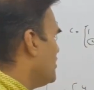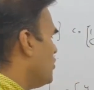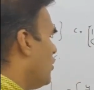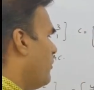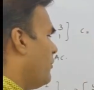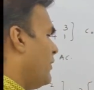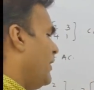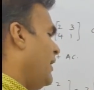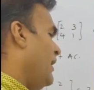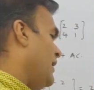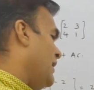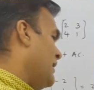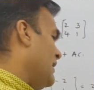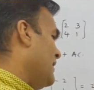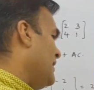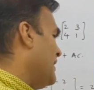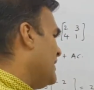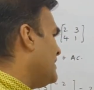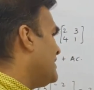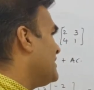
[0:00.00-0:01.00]
is obtained.
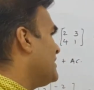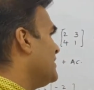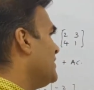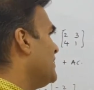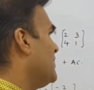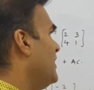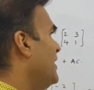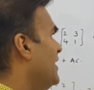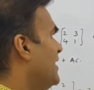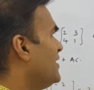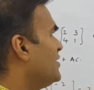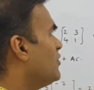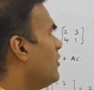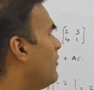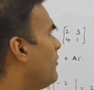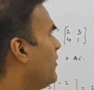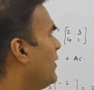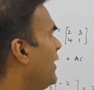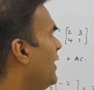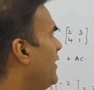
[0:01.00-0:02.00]
Yes sir, it is
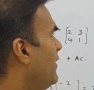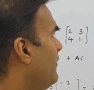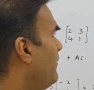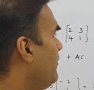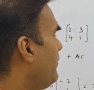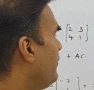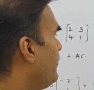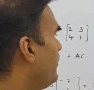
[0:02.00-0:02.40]
obtained.